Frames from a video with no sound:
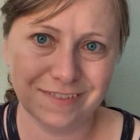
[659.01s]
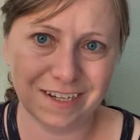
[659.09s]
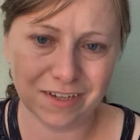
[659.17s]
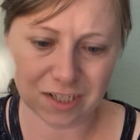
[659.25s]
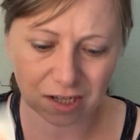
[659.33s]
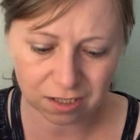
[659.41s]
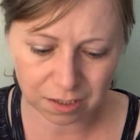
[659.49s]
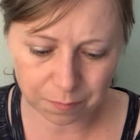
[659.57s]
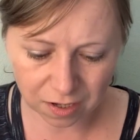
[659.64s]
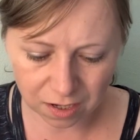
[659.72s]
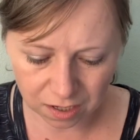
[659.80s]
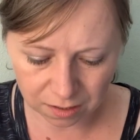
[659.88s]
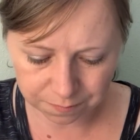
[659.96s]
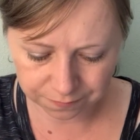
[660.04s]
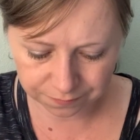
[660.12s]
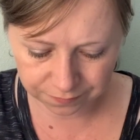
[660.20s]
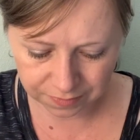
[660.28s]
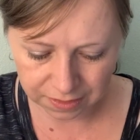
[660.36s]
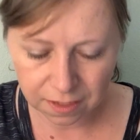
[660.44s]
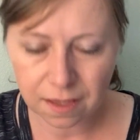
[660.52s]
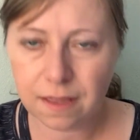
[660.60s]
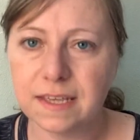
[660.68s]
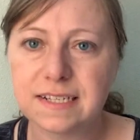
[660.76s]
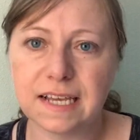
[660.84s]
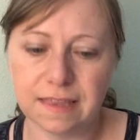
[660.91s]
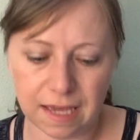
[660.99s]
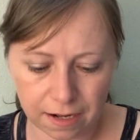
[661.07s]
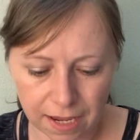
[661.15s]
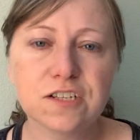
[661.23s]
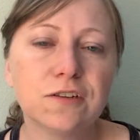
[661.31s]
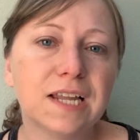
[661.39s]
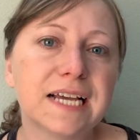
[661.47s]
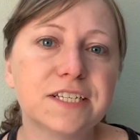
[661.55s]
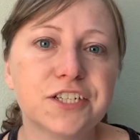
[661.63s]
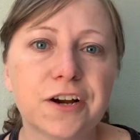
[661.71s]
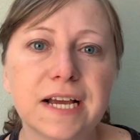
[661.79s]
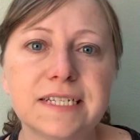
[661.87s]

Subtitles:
you have a lollipop, things like that. So last year I